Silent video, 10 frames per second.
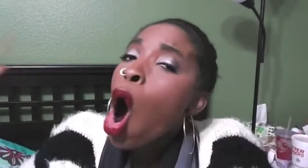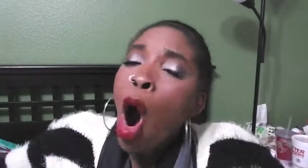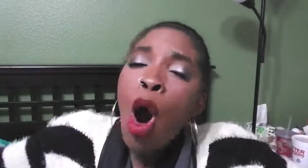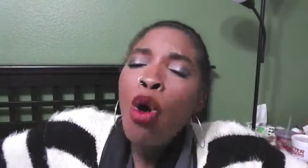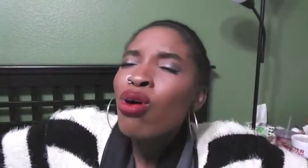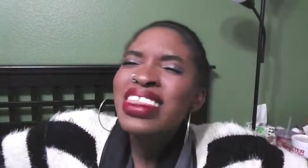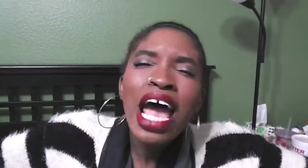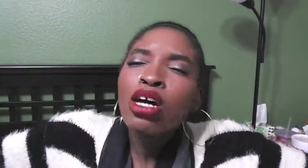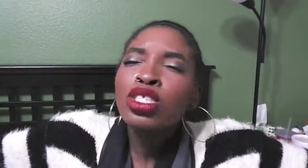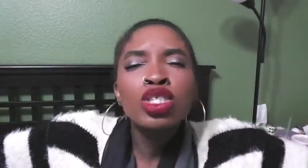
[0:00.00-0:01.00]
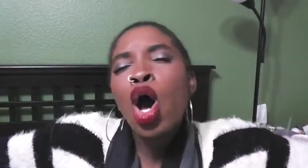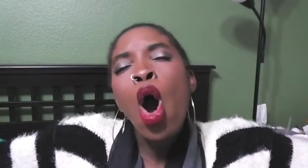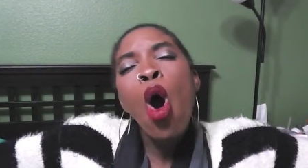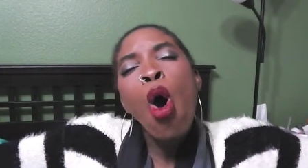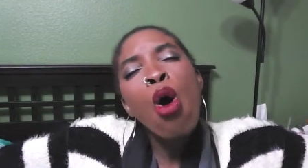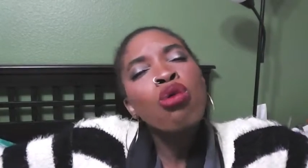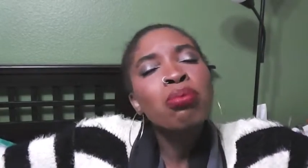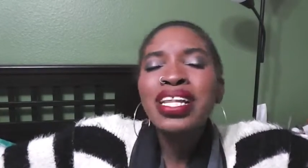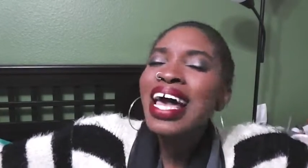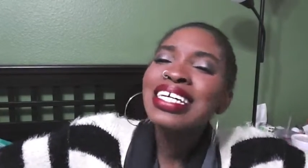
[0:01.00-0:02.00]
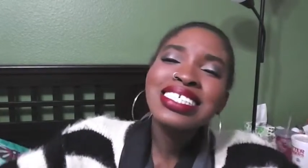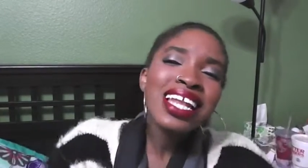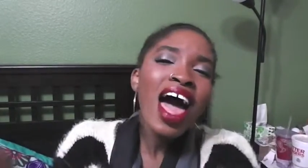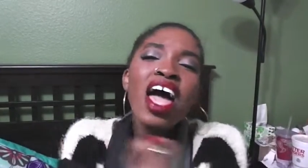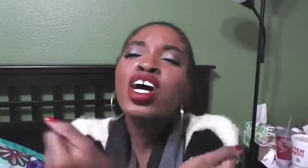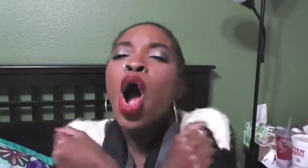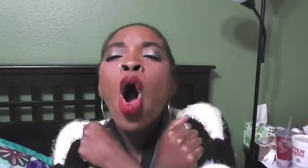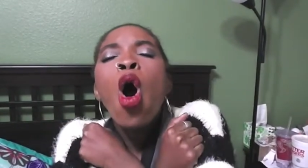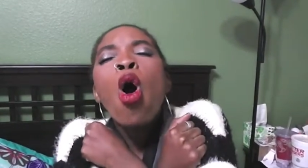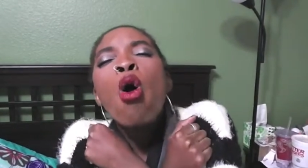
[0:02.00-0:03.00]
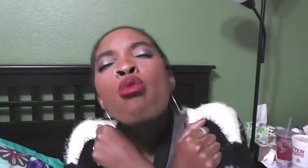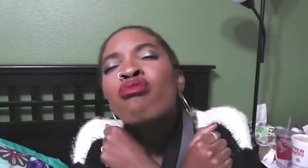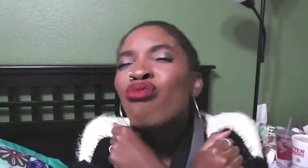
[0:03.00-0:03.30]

Oh, there's no place like home